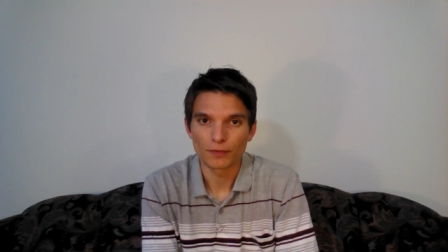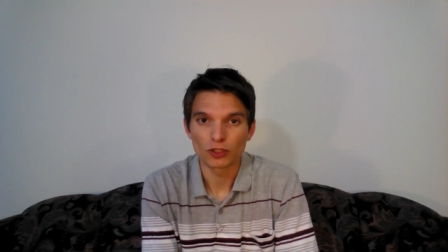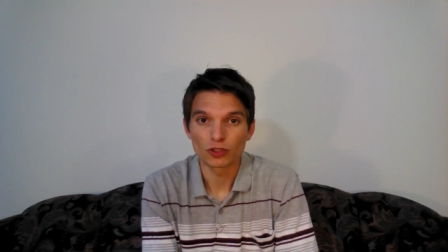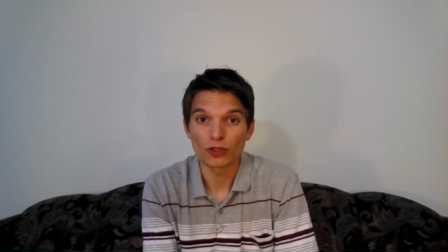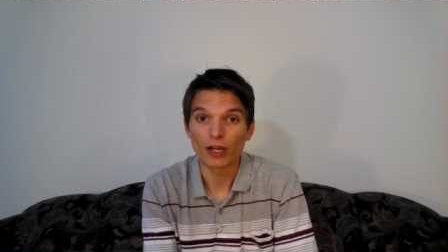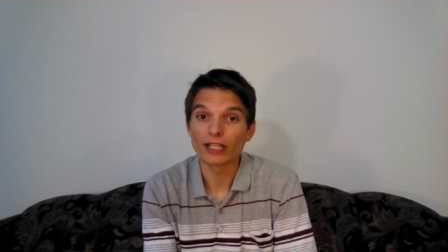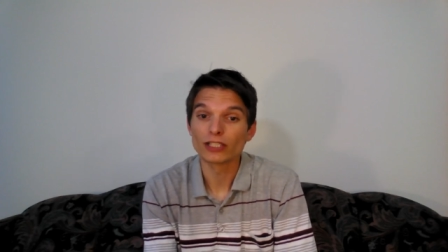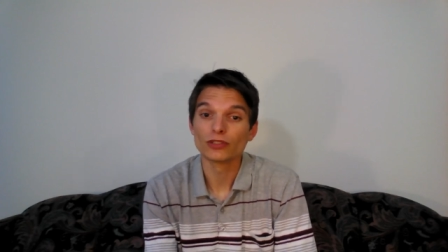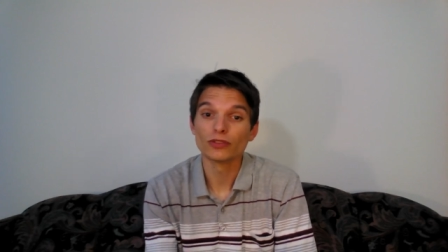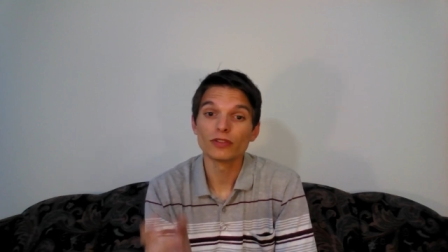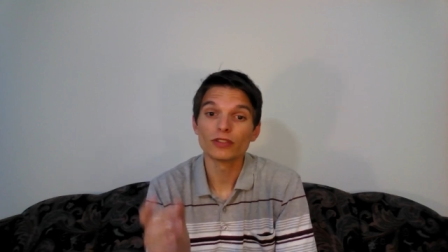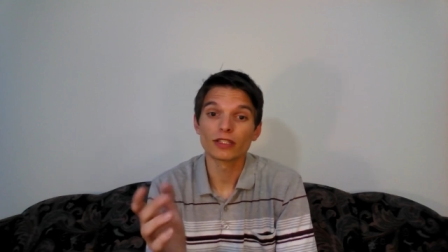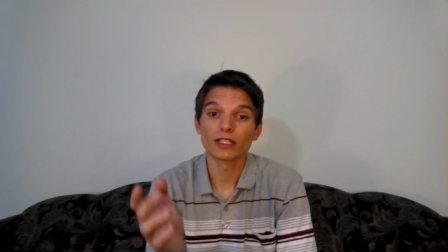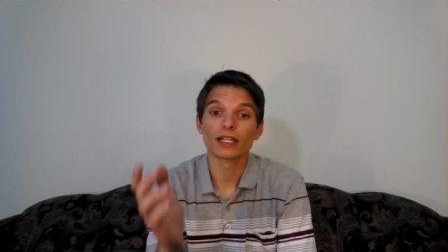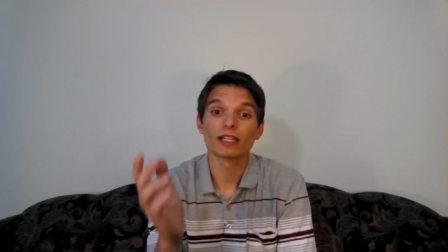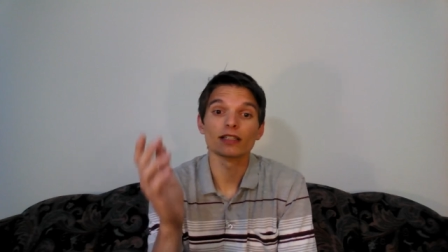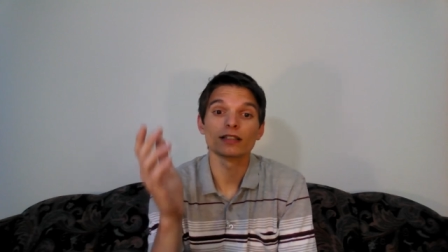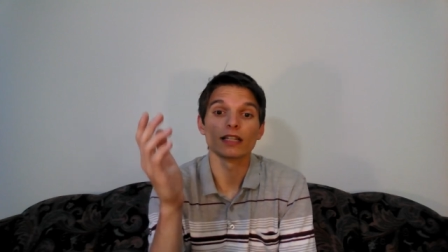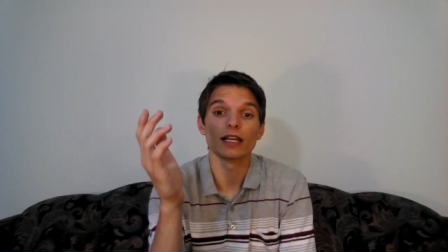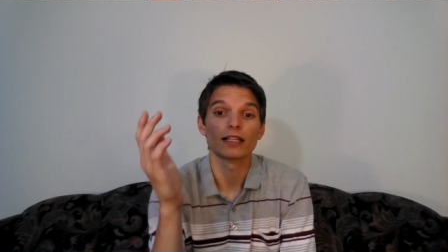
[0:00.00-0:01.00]
So I do
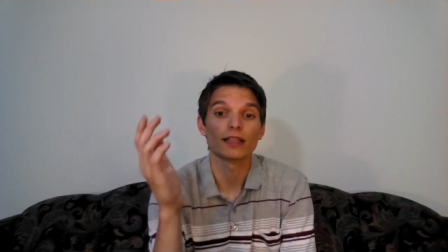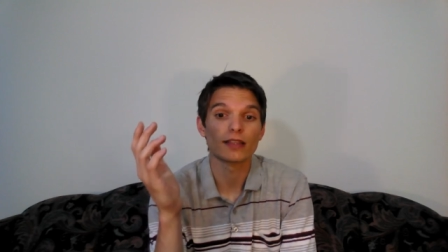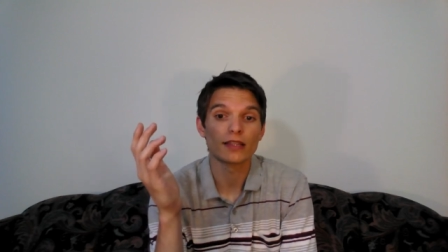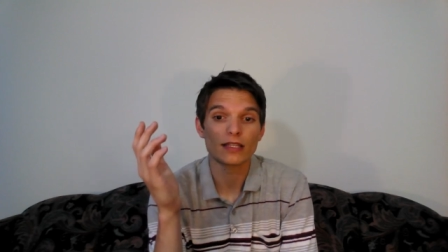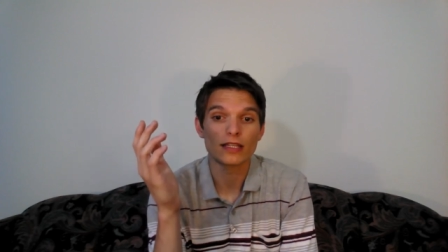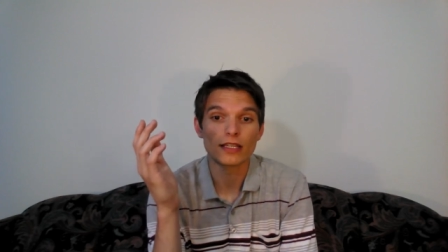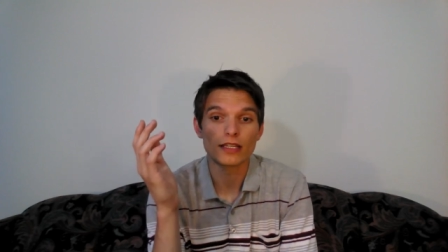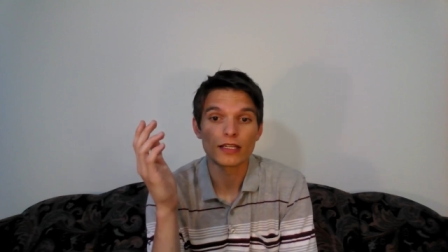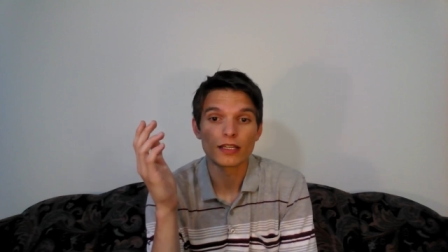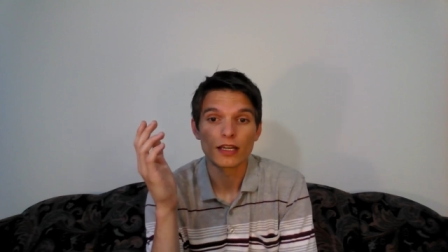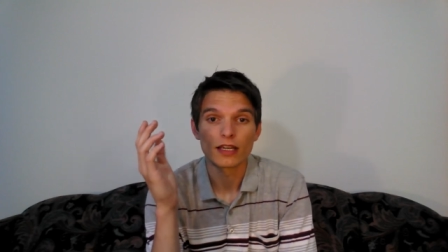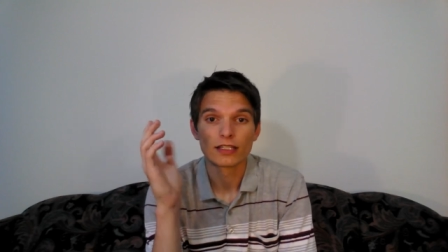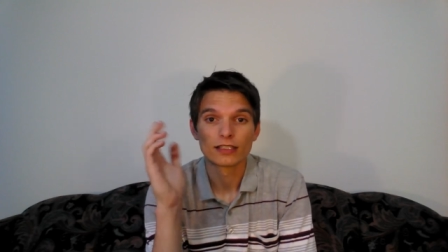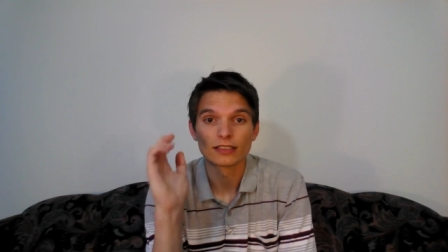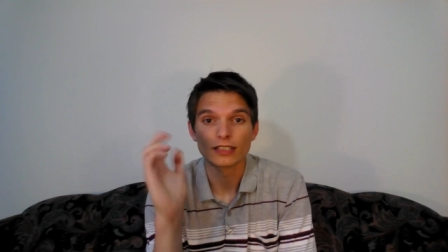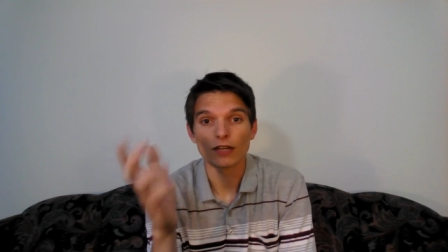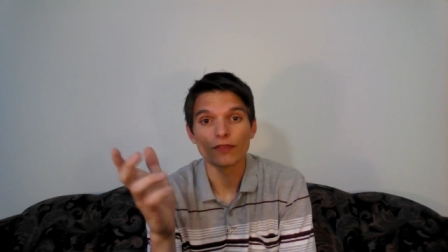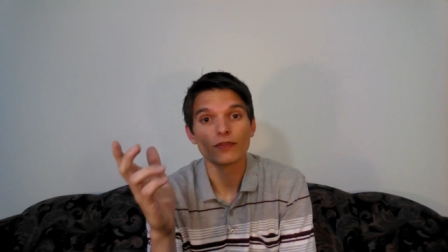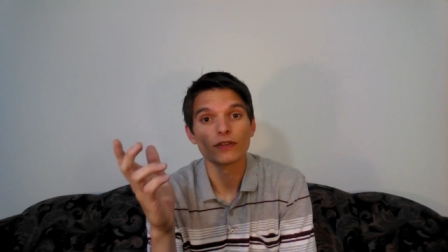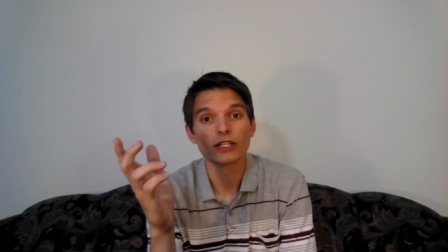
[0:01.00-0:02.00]
think that the
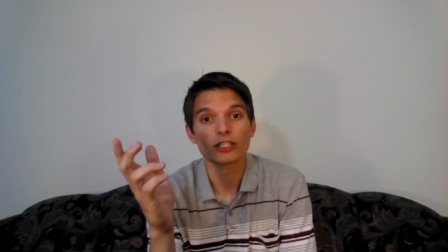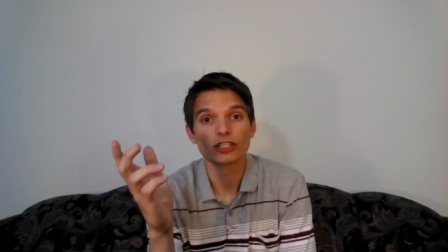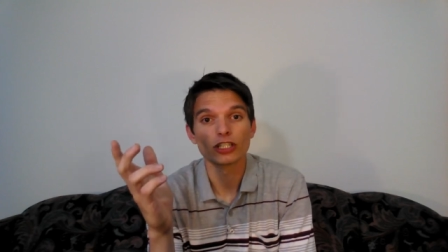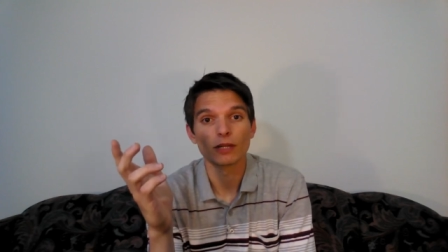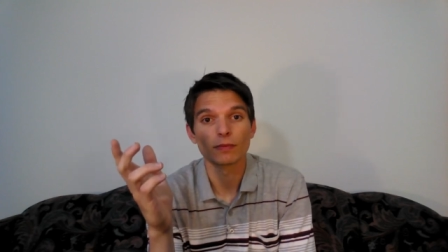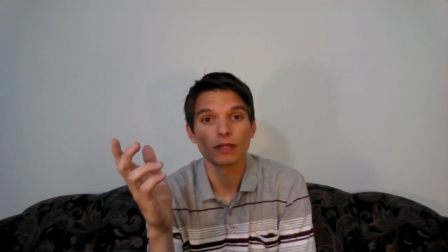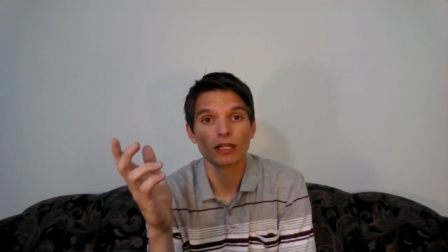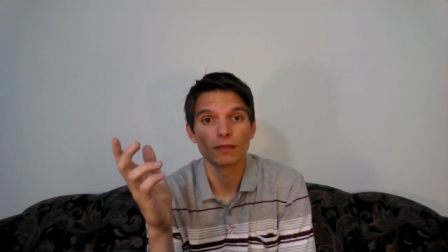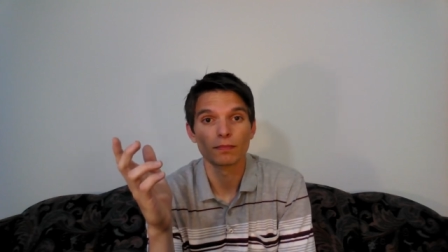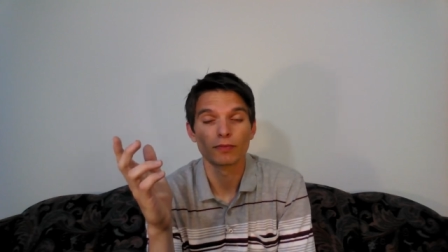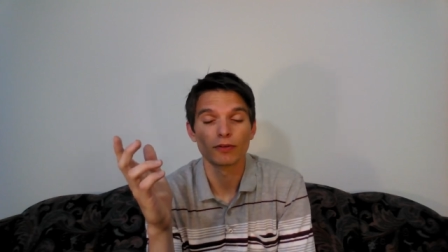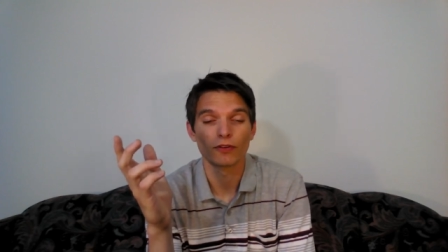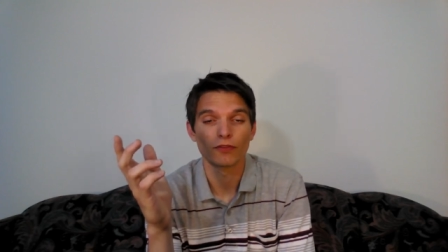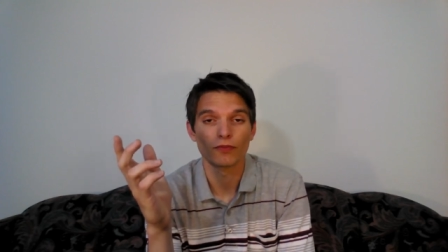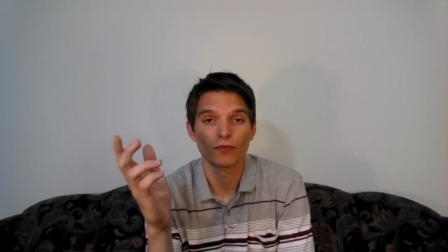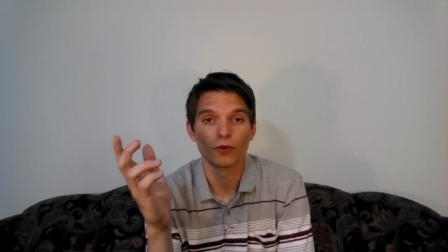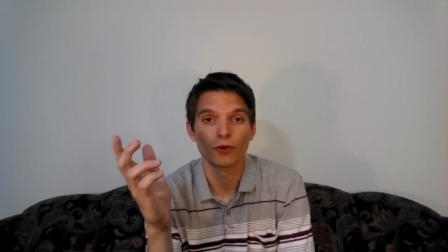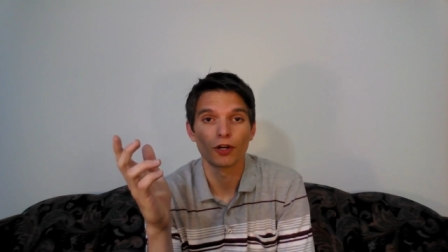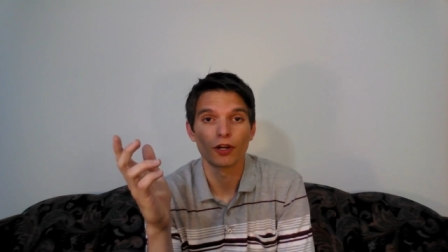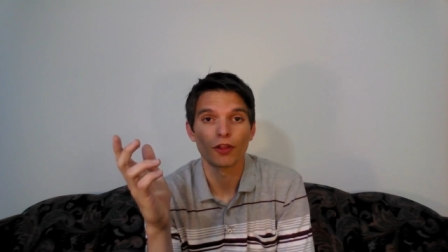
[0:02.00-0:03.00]
definition I'm going to put
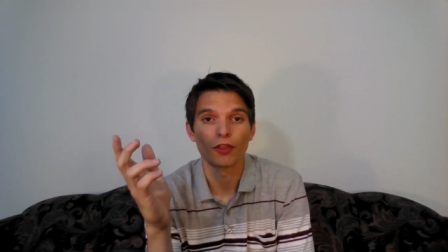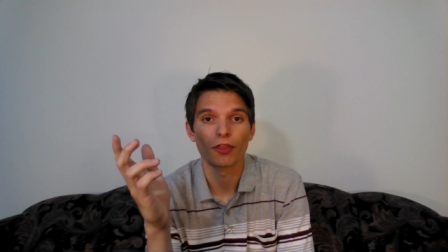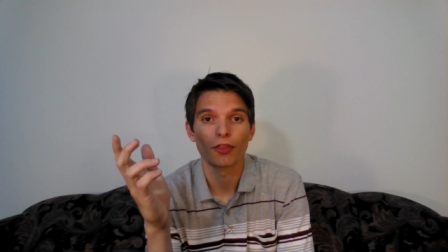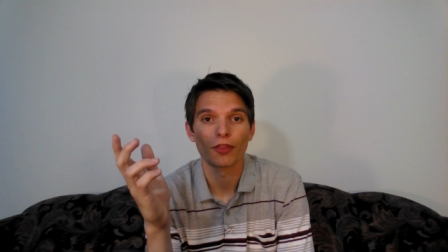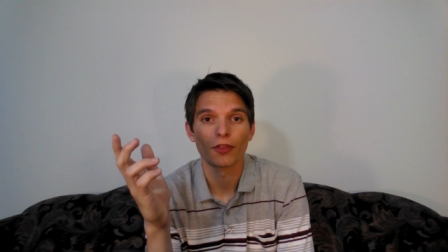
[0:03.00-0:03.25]
forth